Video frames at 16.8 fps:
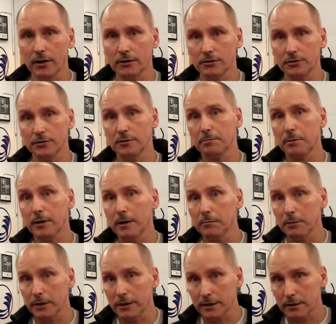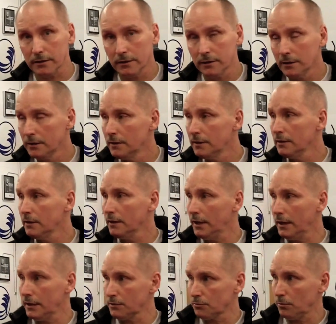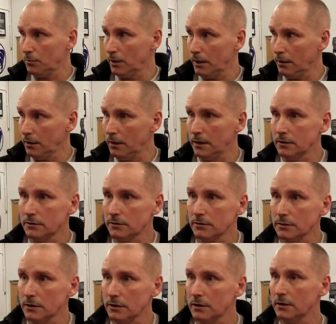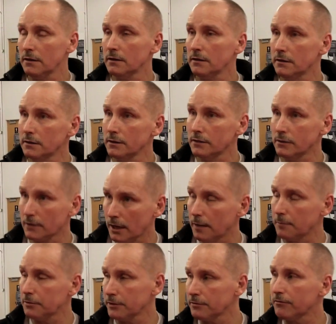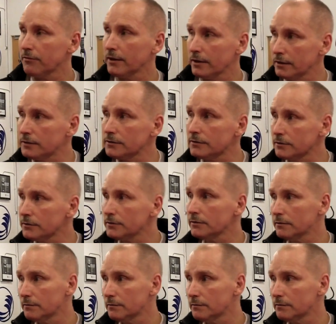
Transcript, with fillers: art to the public, as well as competent fighters.